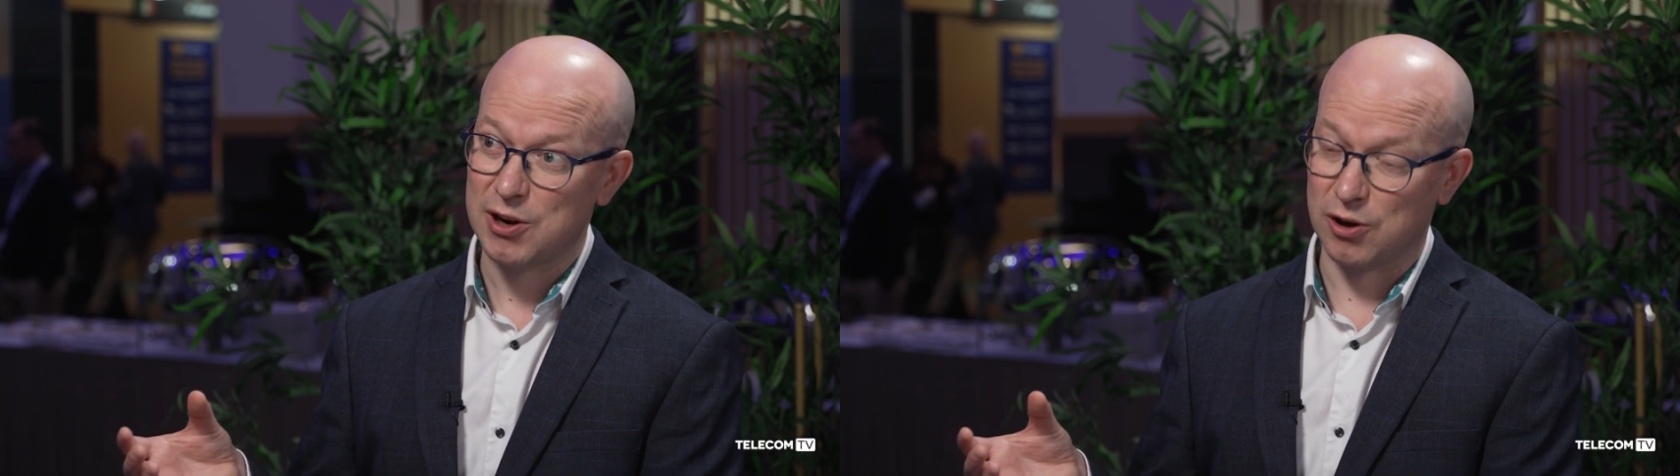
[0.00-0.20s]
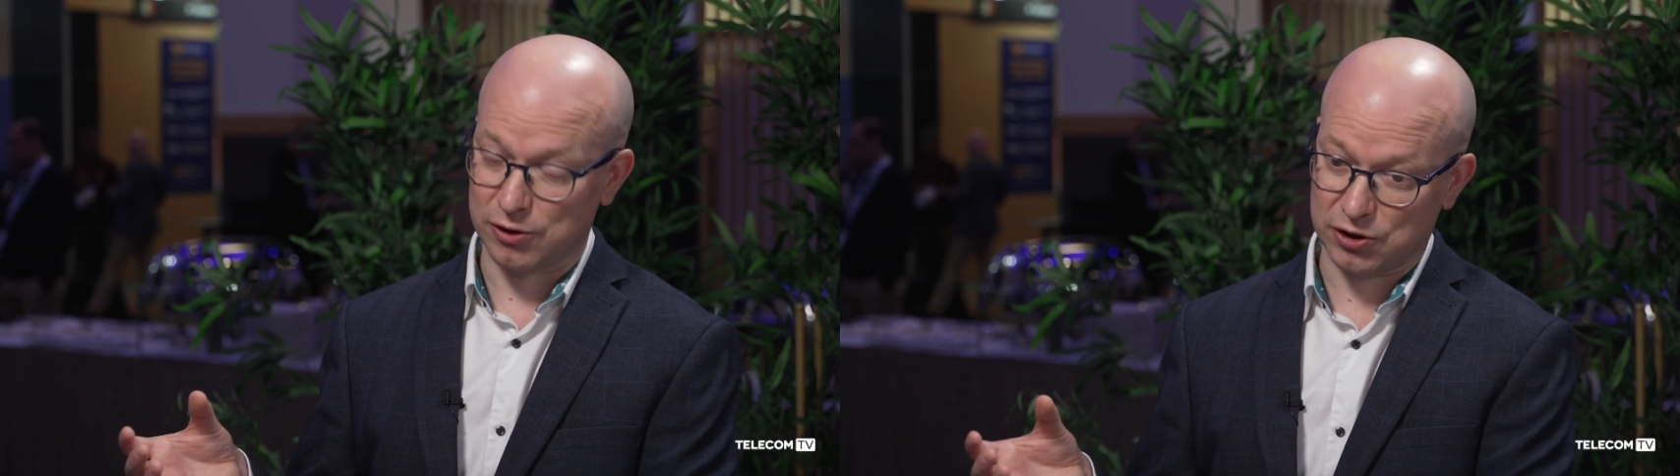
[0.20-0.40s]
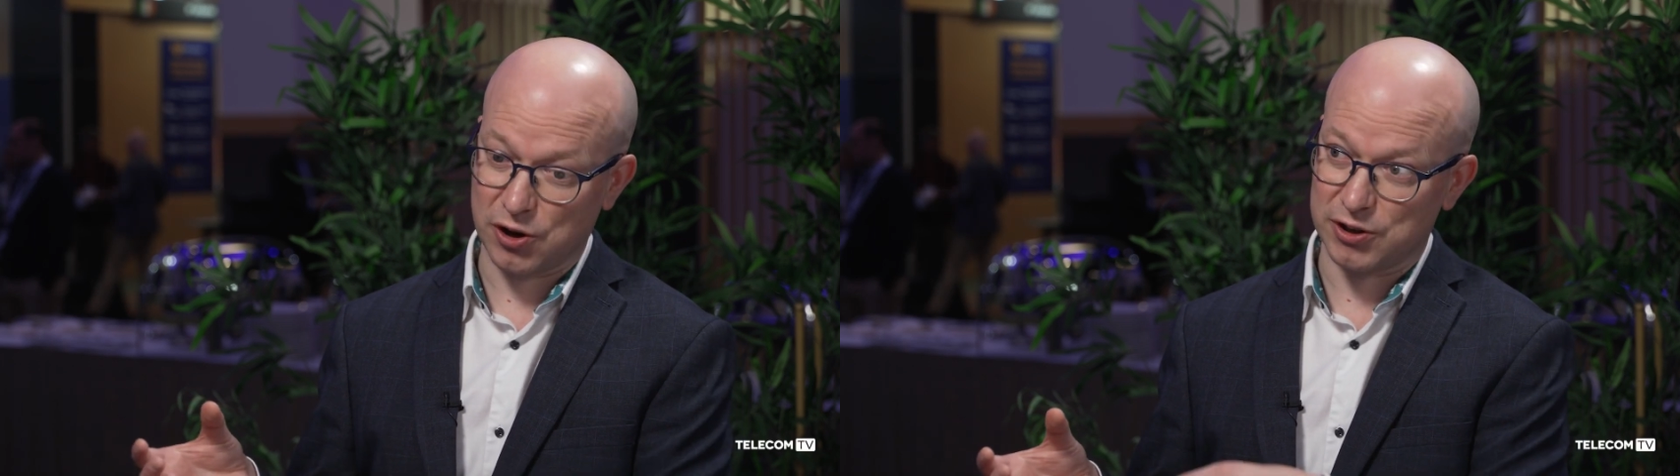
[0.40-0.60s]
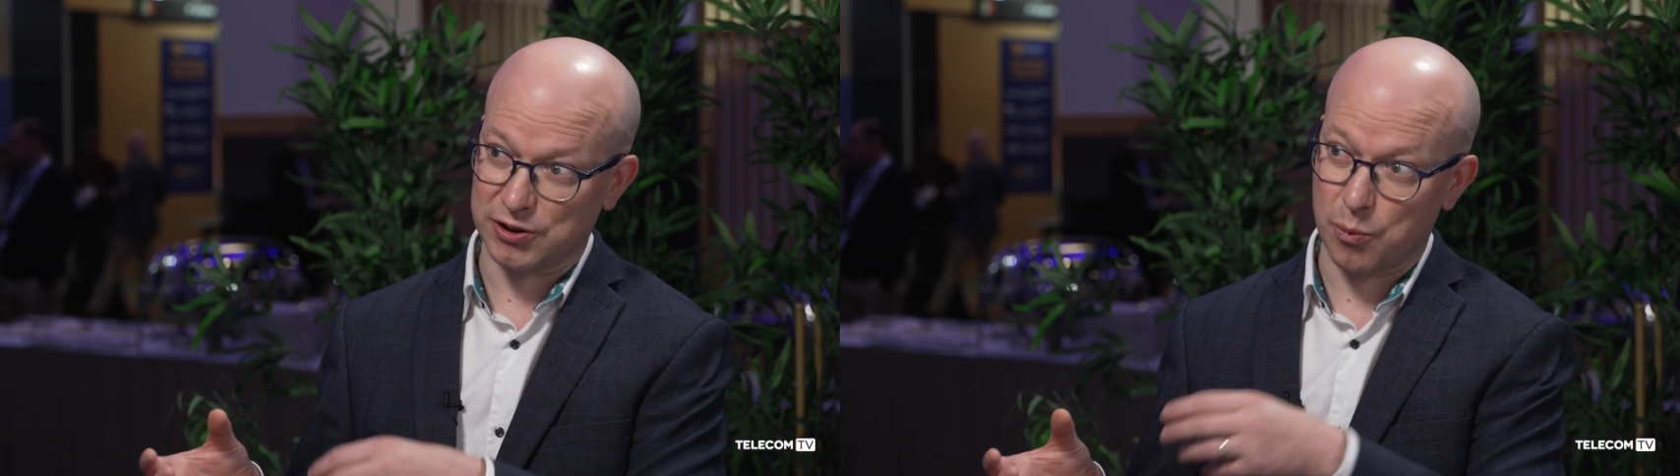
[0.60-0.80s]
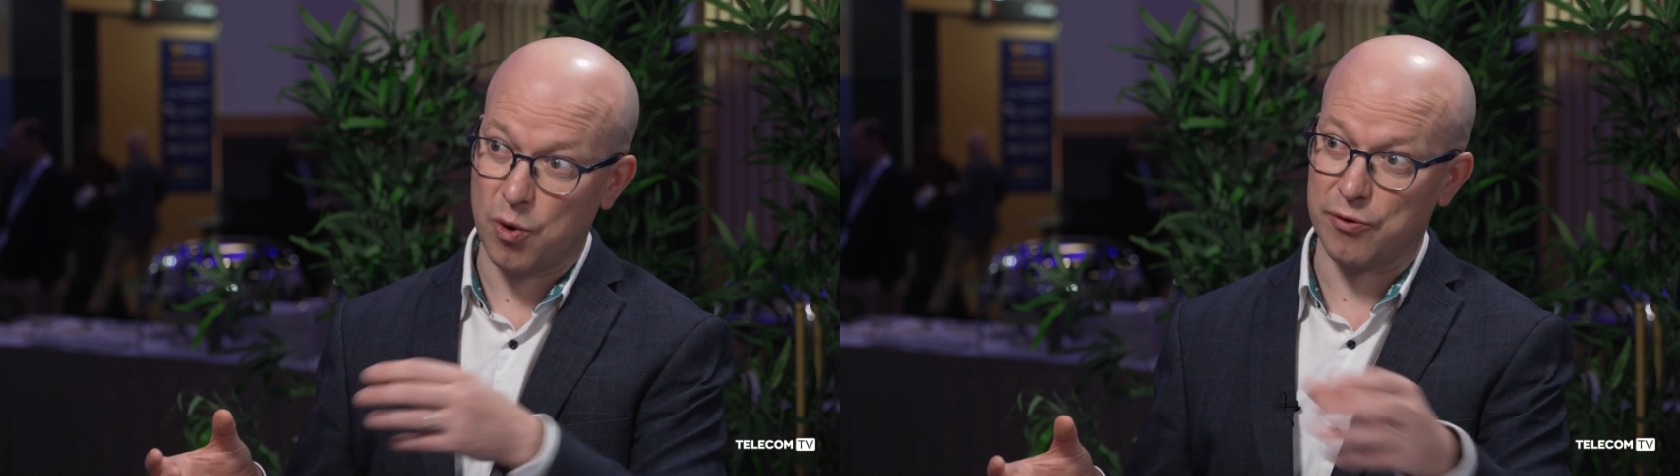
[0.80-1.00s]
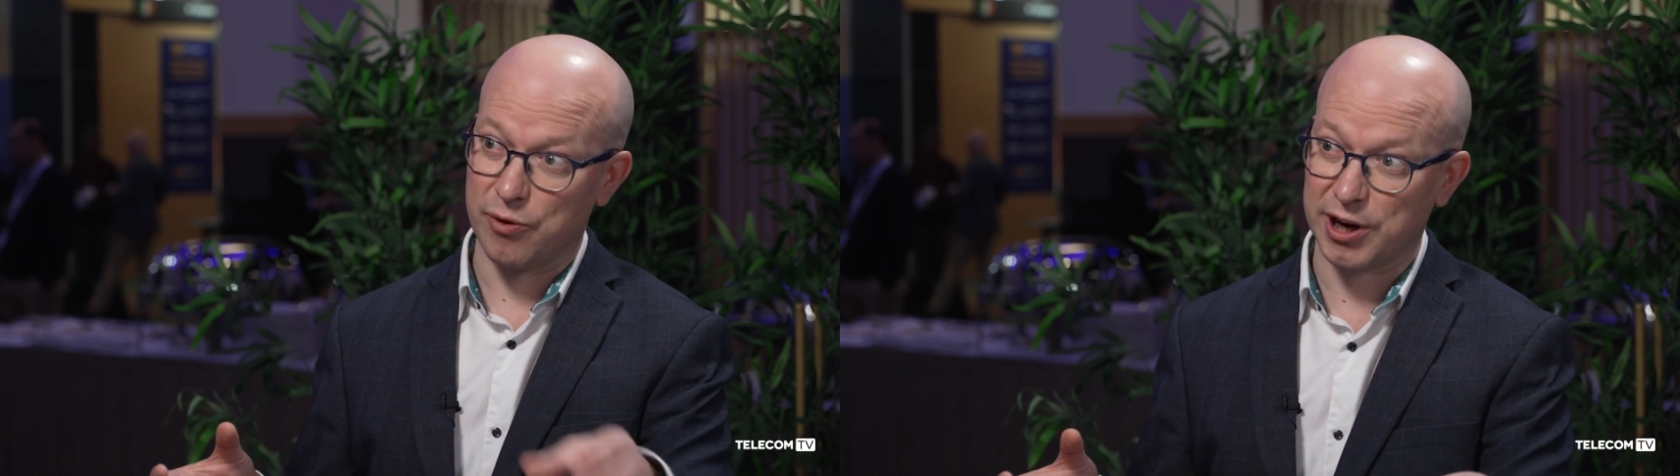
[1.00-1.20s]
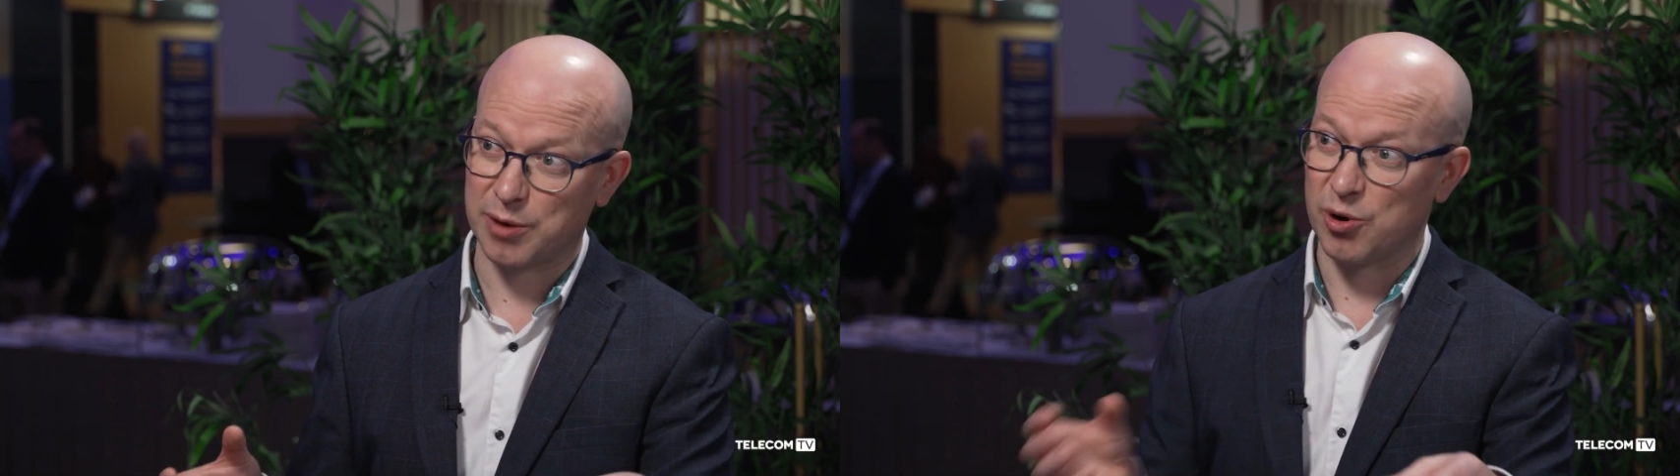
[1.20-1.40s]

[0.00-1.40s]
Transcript: not just goes onto one RIC